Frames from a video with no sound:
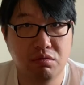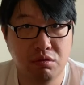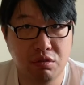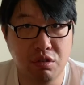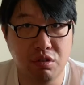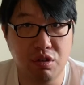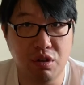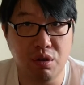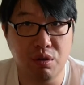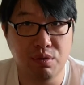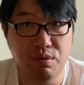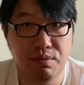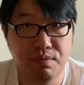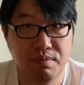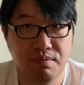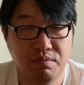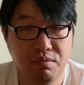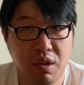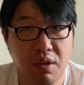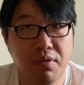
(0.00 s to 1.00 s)
to do
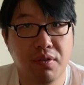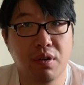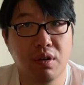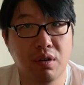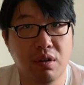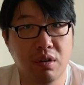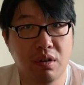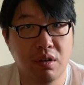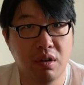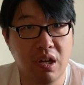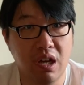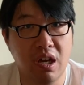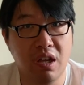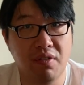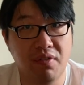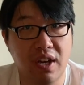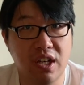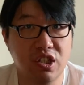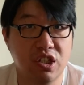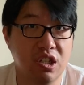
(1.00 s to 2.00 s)
for
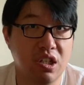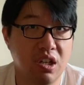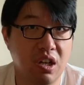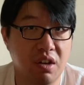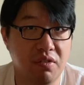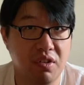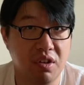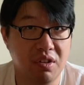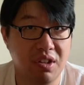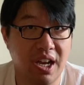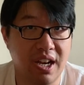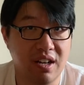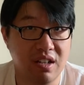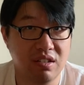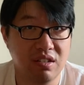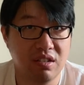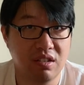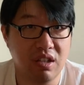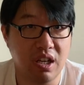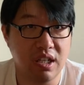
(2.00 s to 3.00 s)
invasion of the
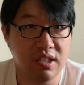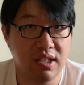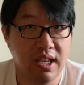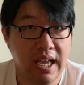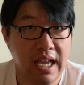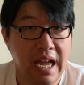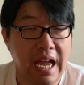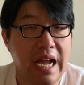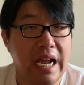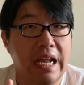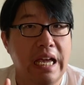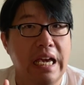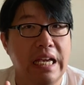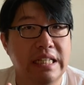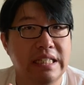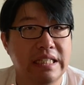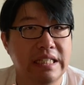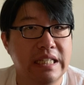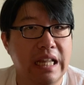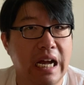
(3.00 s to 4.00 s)
United States.
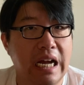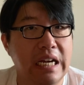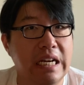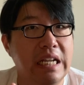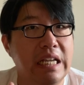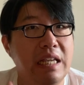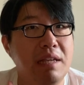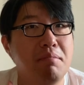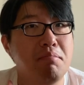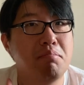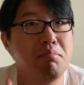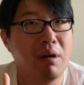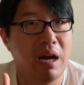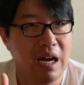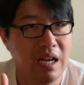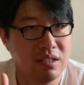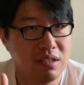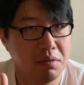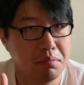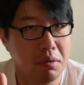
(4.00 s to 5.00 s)
It's not
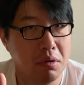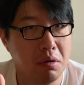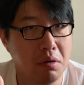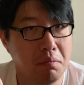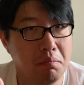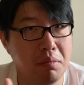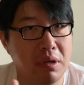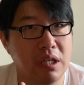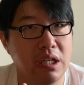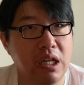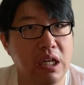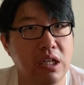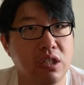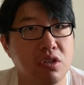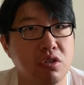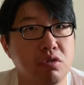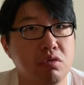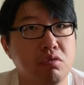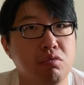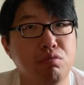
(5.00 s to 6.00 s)
impossible, but
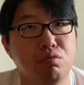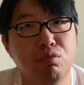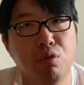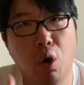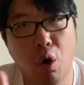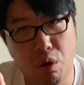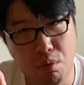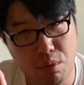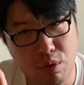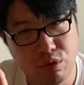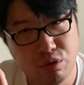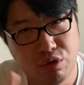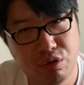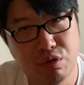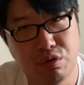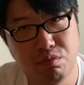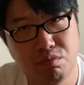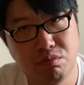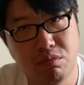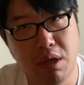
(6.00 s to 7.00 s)
it's almost
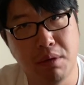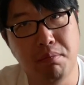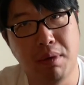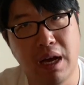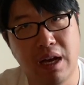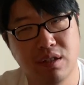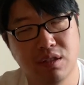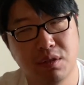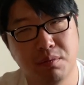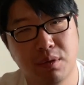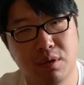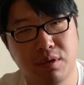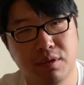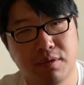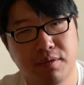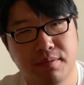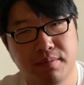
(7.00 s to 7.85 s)
impossible.